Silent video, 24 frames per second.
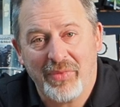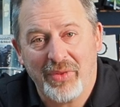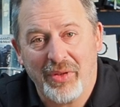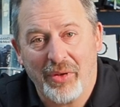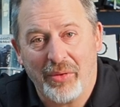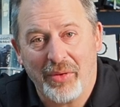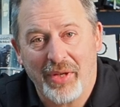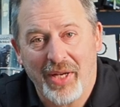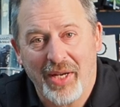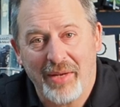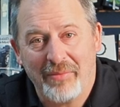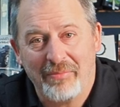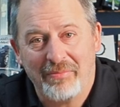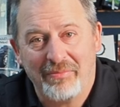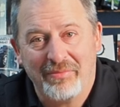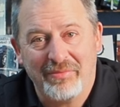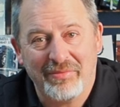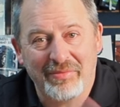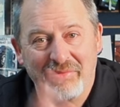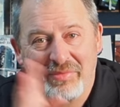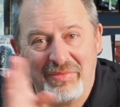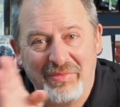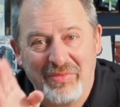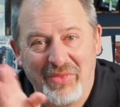Okay?
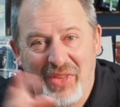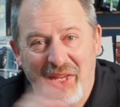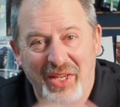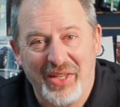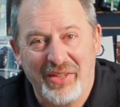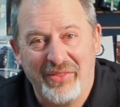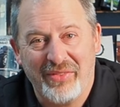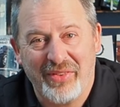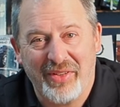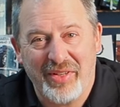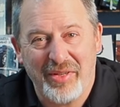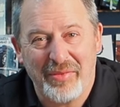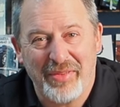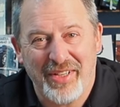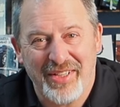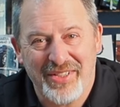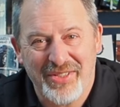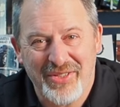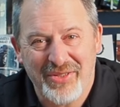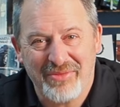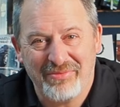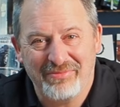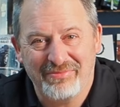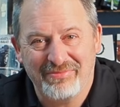Thank you very much.